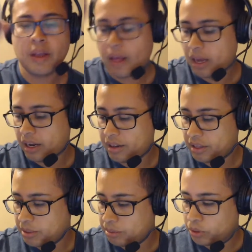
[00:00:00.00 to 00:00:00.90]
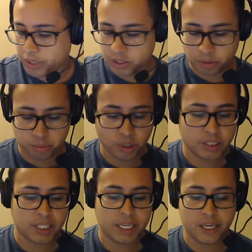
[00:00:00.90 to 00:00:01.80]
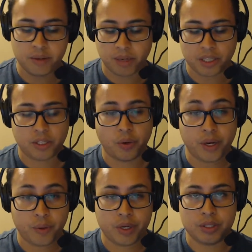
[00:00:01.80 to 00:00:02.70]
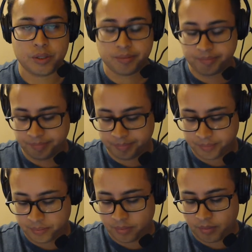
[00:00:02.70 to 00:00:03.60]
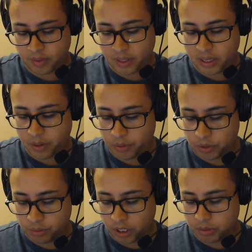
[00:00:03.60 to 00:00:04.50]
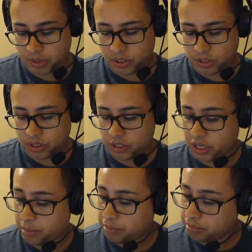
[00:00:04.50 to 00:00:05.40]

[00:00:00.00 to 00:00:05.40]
a lot of the Blu-rays are printed here in Mexico anyway, so it wouldn't surprise me, it's just the same.